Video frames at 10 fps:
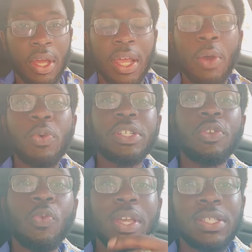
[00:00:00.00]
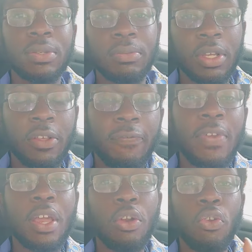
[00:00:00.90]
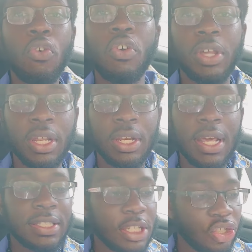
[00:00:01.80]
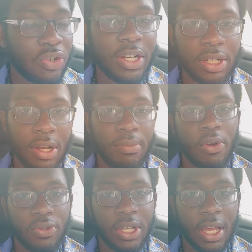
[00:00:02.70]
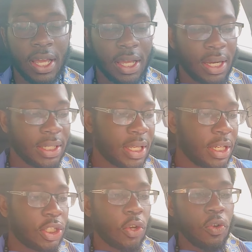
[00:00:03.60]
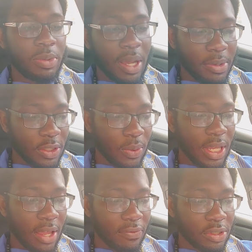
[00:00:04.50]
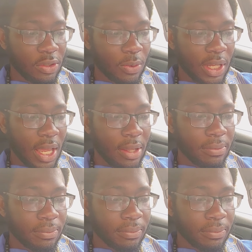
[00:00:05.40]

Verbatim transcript: Now, what's the wisdom? The fear of the Lord. That's the treasure of the Most High. Let's get Job chapter 28, verse 28.